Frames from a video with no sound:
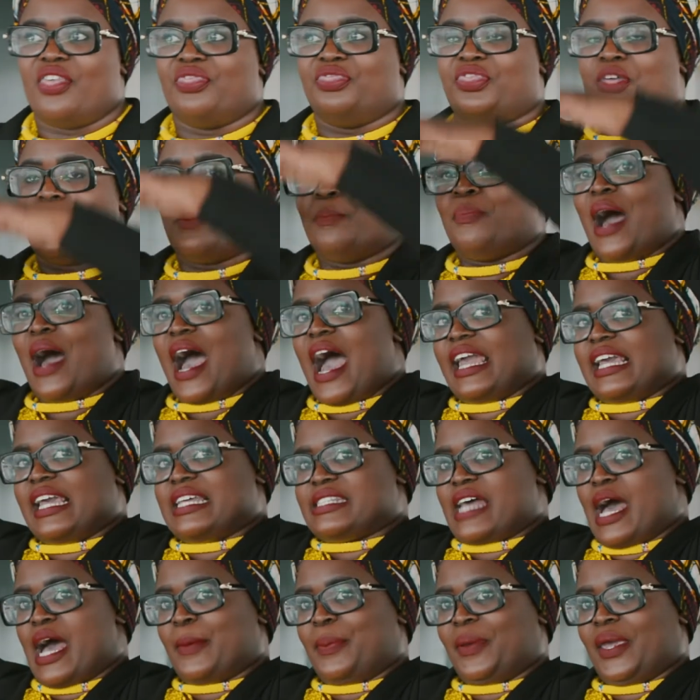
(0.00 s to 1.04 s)
The bar
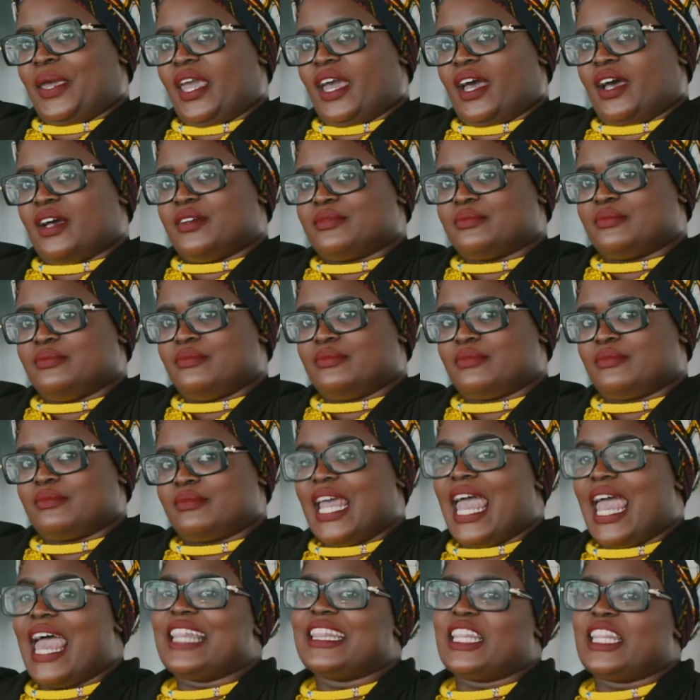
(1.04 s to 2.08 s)
is up here.
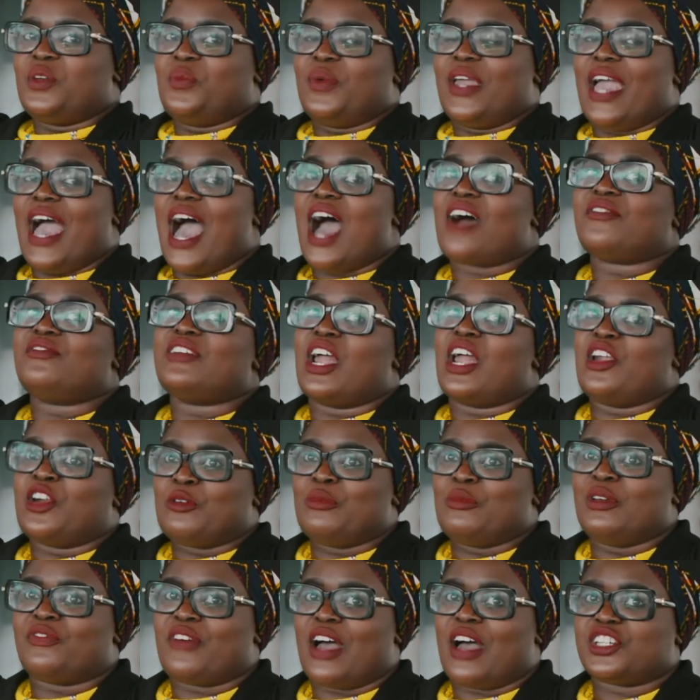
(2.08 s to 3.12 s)
And then we have
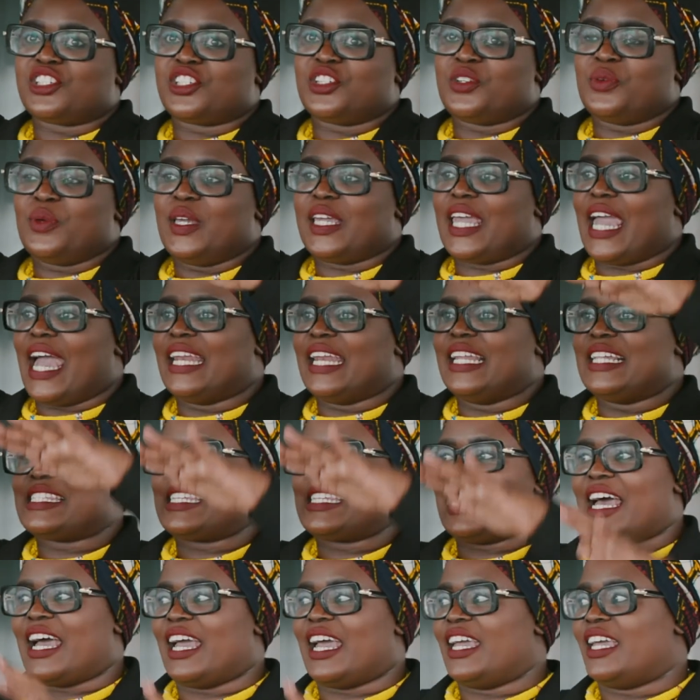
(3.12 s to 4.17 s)
Nairobi Fashion Week, and it's
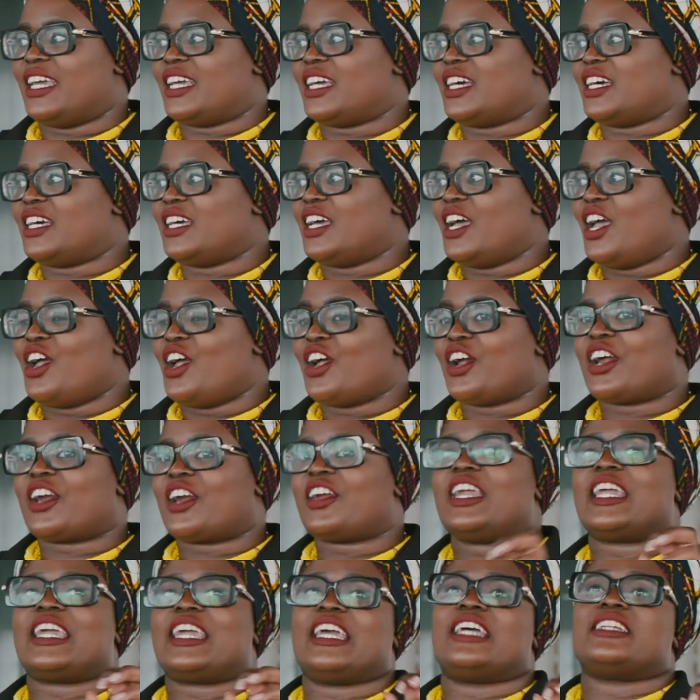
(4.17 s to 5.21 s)
like
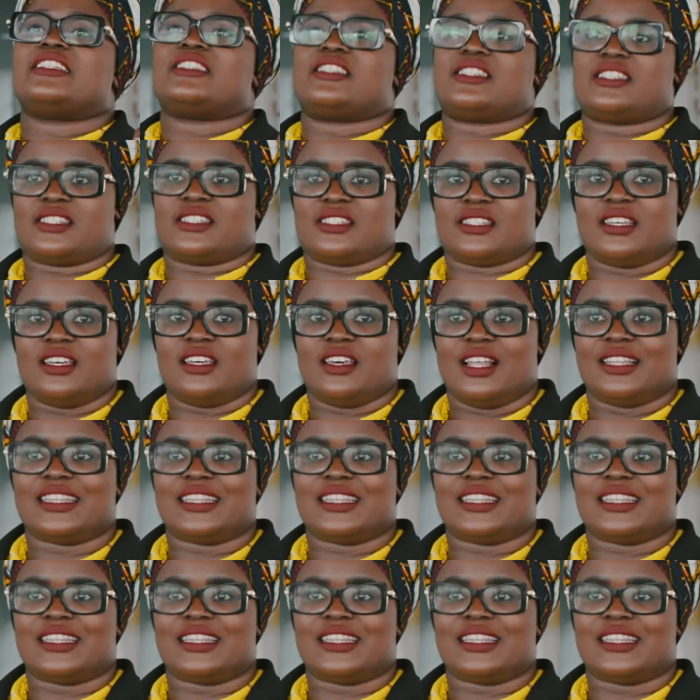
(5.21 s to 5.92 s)
crickets.